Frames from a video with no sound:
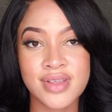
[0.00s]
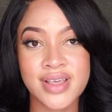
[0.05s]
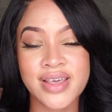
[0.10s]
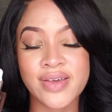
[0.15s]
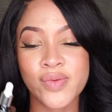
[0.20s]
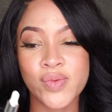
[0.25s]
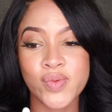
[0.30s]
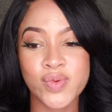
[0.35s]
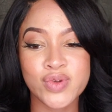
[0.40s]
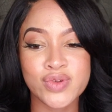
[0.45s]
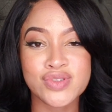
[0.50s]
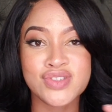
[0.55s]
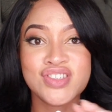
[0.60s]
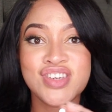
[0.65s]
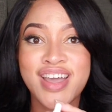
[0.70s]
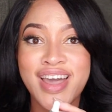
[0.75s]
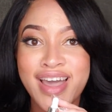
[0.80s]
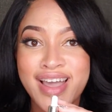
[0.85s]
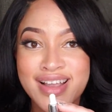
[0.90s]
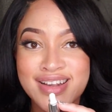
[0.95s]
It will
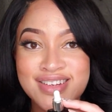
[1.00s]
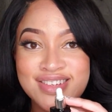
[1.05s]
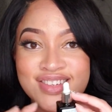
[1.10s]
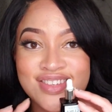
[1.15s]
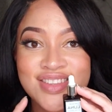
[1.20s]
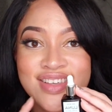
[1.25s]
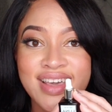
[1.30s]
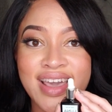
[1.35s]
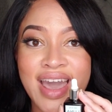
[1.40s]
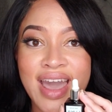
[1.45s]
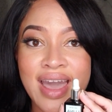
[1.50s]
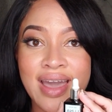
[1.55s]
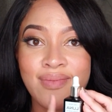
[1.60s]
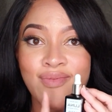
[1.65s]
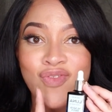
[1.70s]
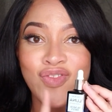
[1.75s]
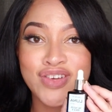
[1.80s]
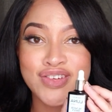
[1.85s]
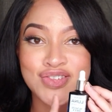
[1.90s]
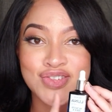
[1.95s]
change the game
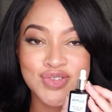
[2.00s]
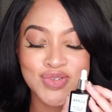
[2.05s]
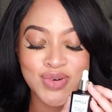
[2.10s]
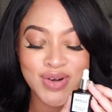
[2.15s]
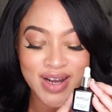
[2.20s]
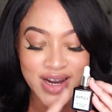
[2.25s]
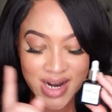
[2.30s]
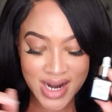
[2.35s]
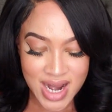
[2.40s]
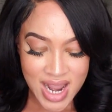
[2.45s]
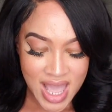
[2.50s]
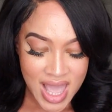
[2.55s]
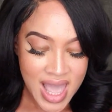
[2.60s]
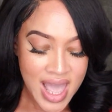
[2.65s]
for sure.